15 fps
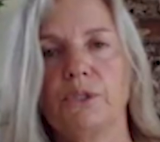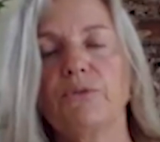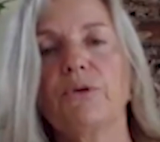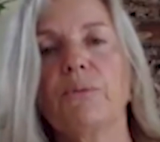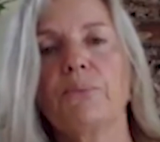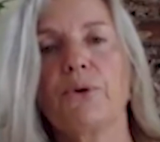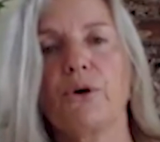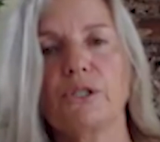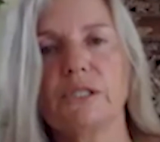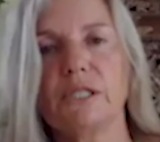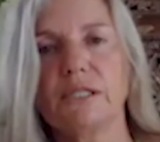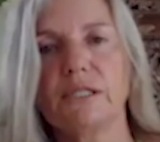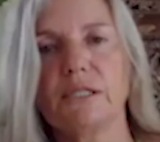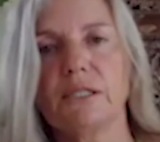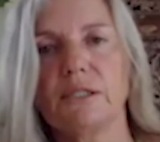different
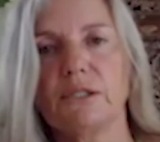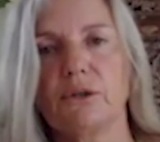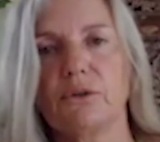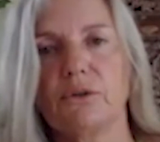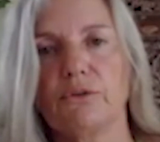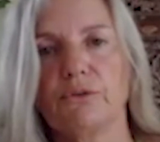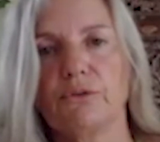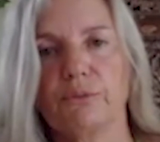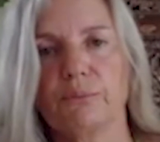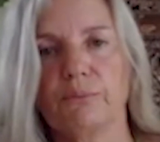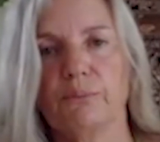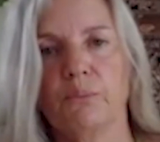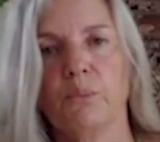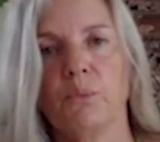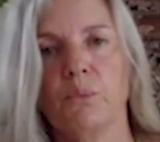processes of,
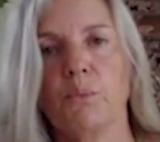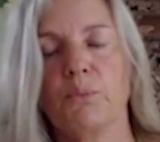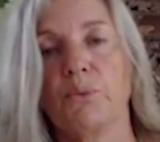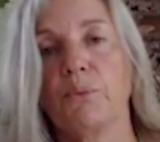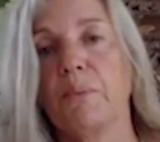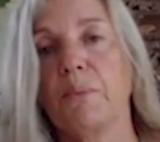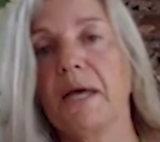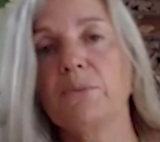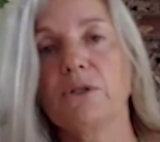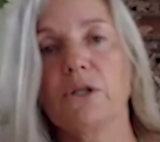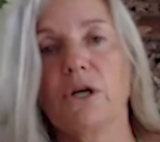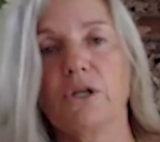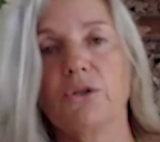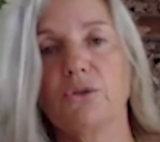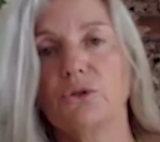the main one
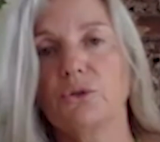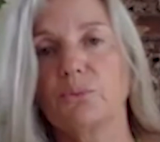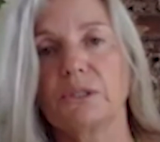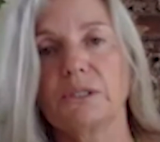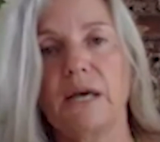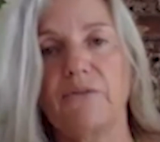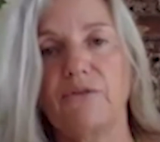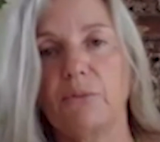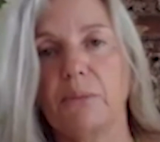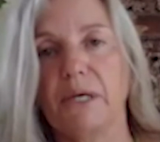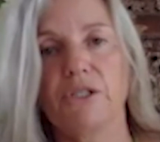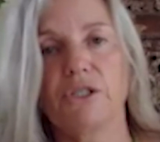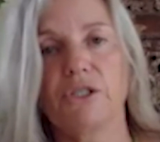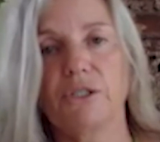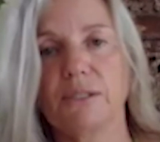I used was
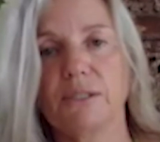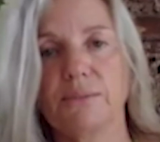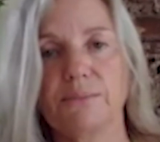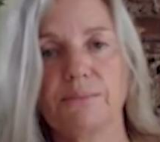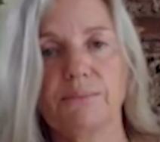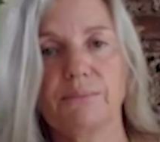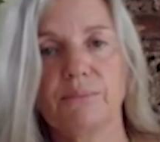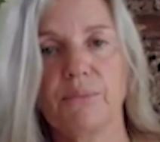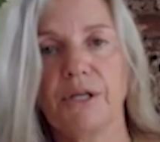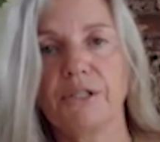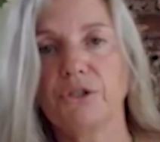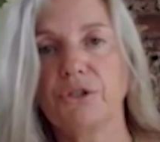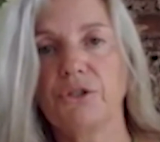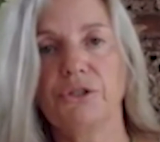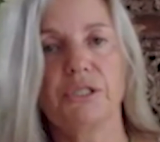affirmations. I
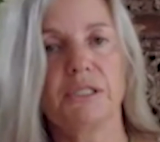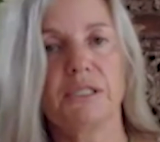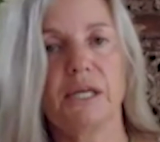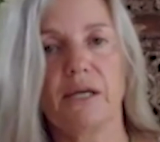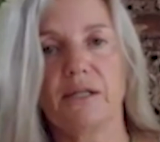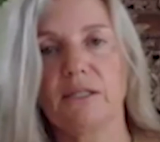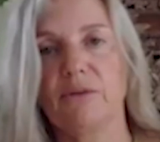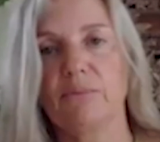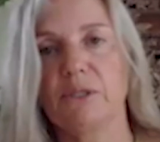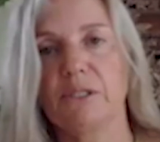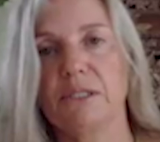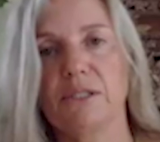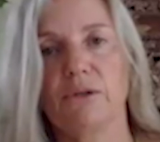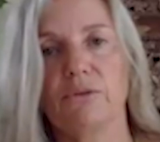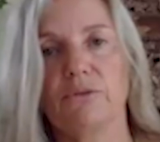just used to say I love
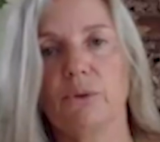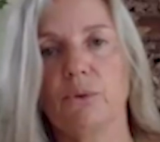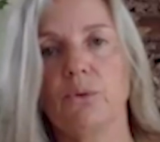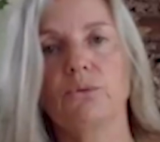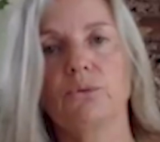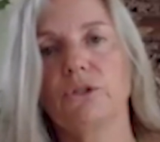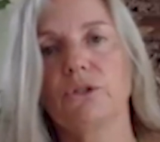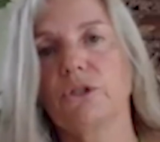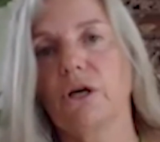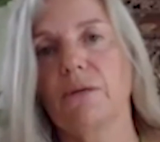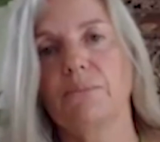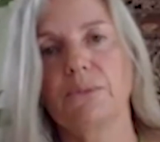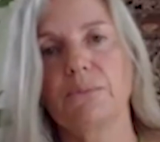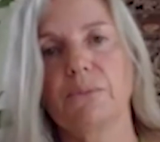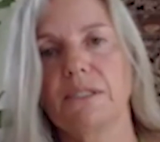myself all the
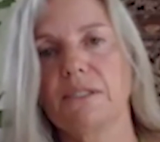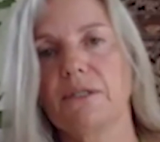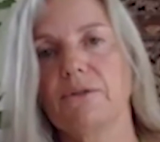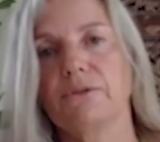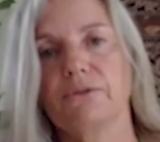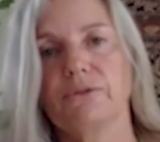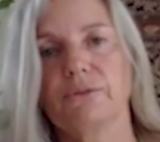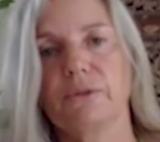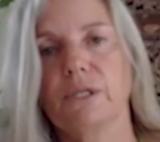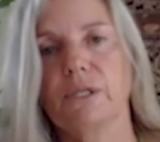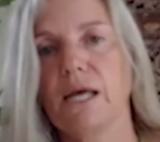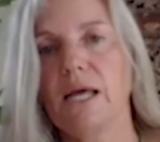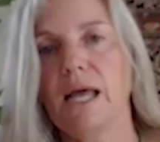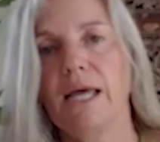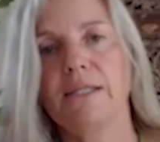time to myself.
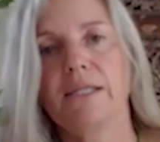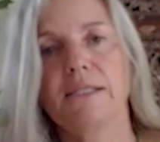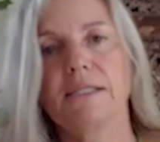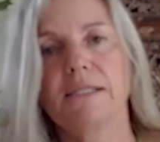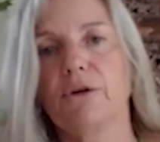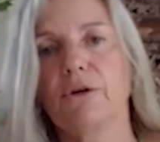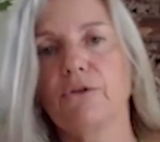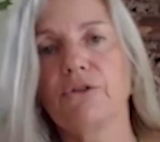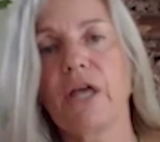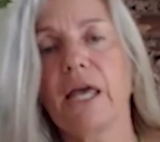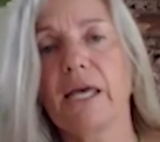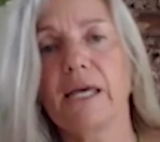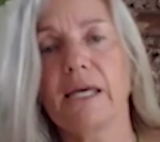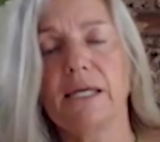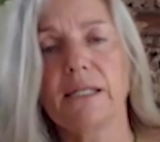And then
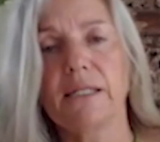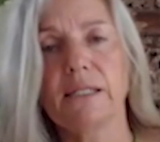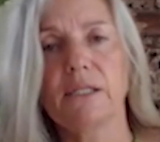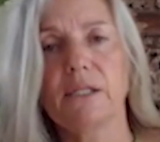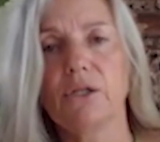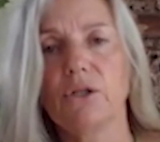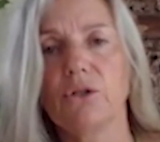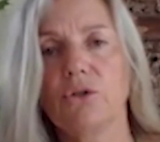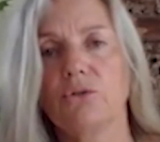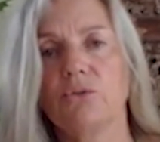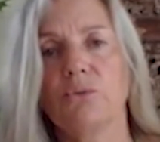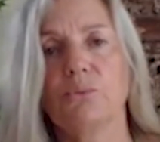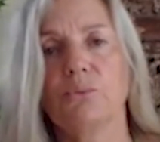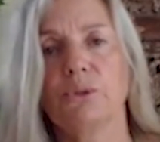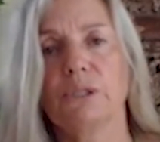self-care,
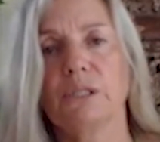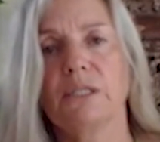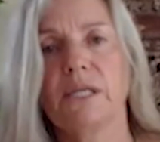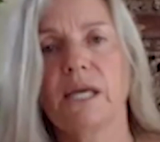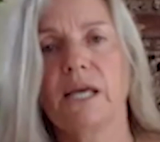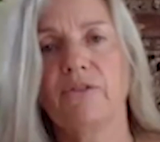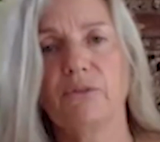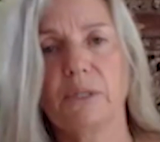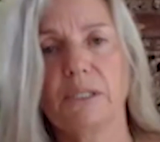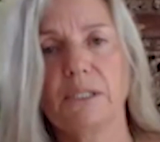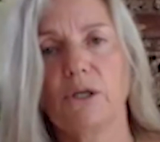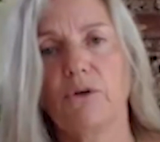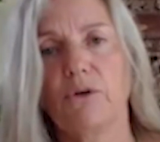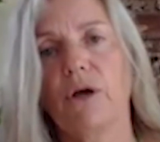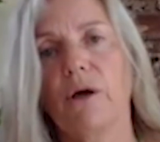to really care for
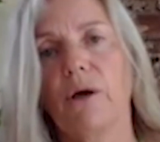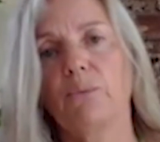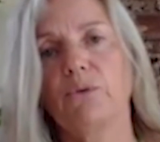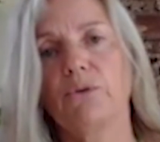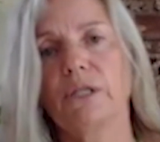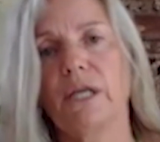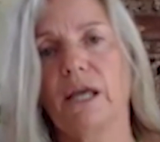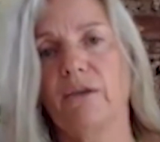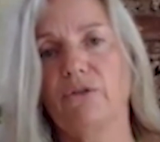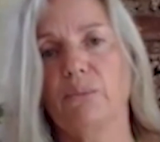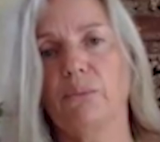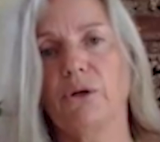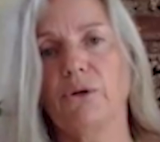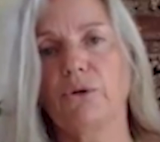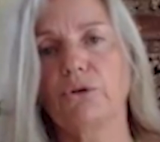myself, how I would care for
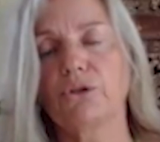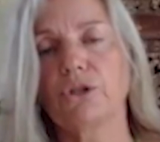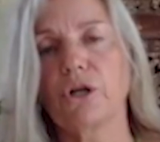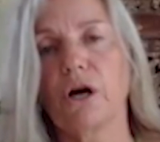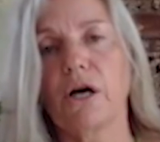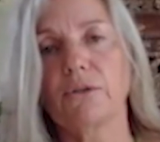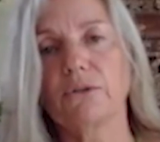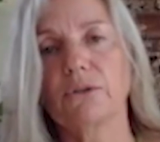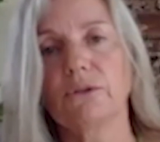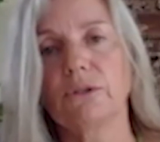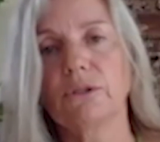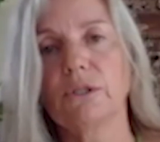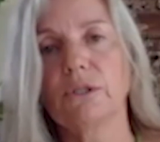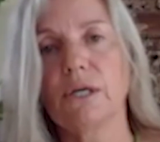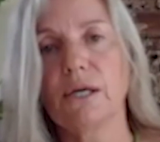my own child.
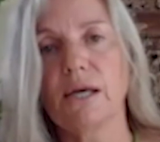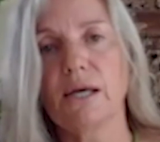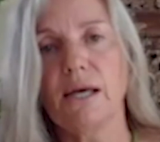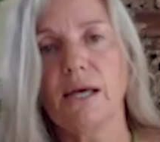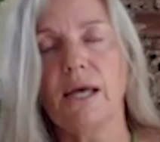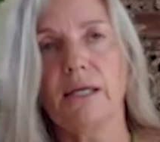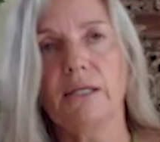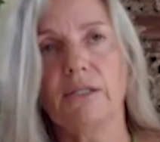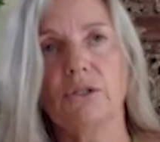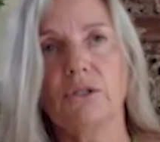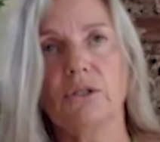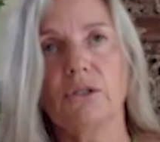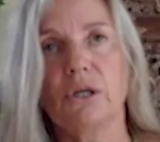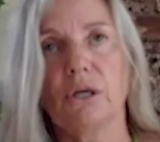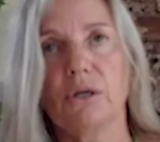
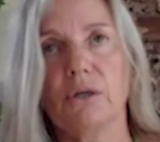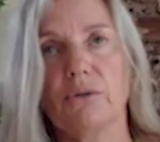And,